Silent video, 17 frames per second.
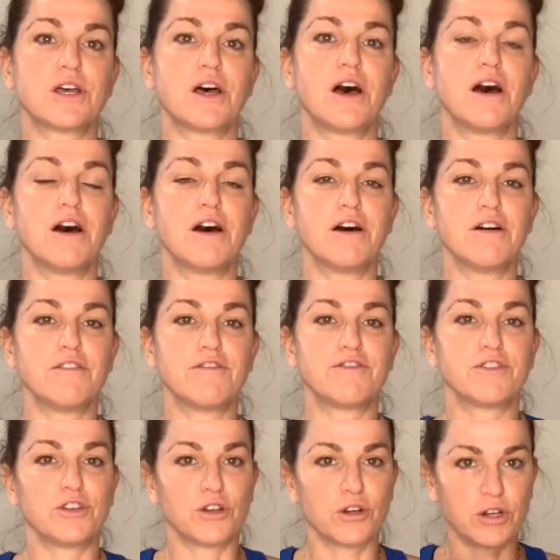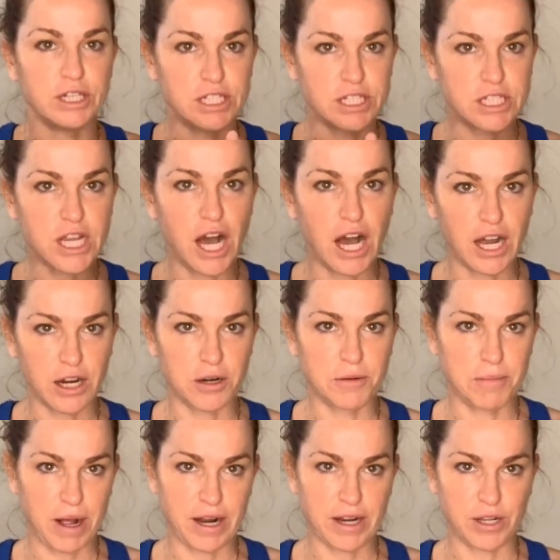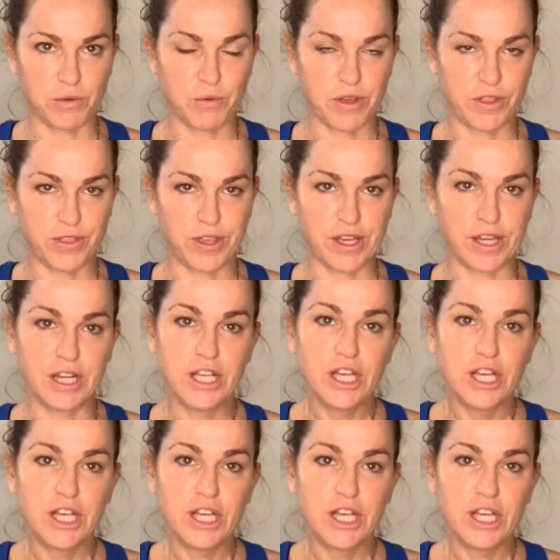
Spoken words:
of your entire body with it